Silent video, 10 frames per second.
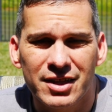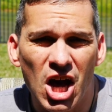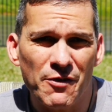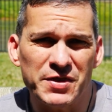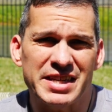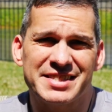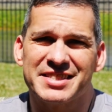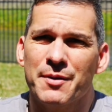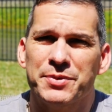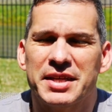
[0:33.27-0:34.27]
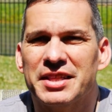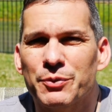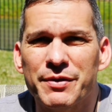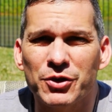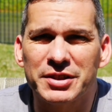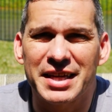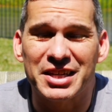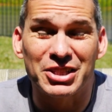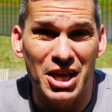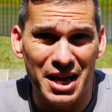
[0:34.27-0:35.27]
Coffee is something that we've looked at
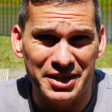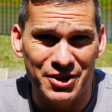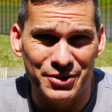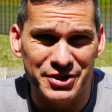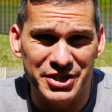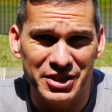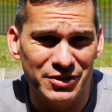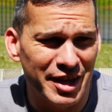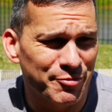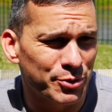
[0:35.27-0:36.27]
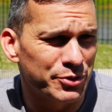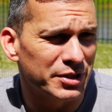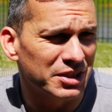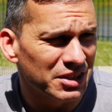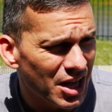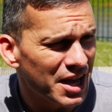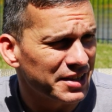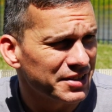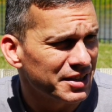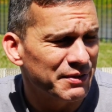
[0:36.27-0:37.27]
a lot here on the channel. I've brewed a
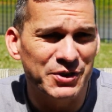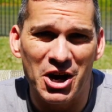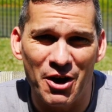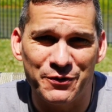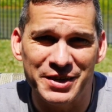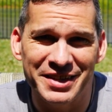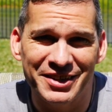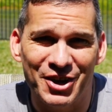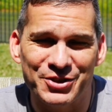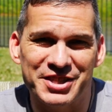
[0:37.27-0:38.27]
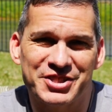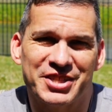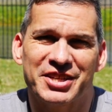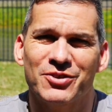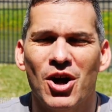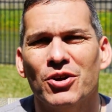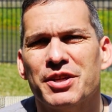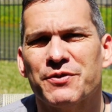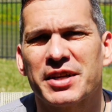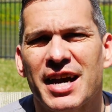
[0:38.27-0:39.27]
lot of coffee on this channel, all
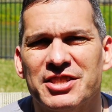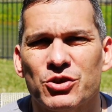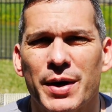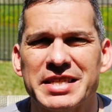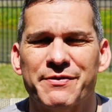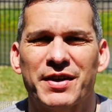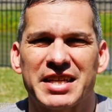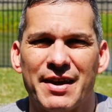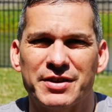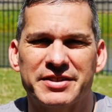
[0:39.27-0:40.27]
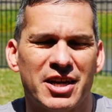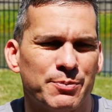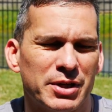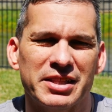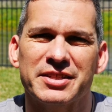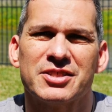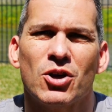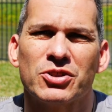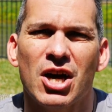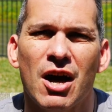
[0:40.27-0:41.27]
different kinds of ways. In fact, I have an entire playlist
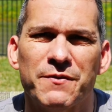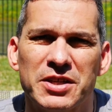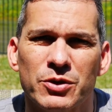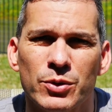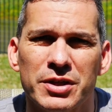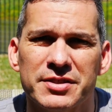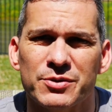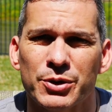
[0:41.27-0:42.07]
called Coffee in the Woods.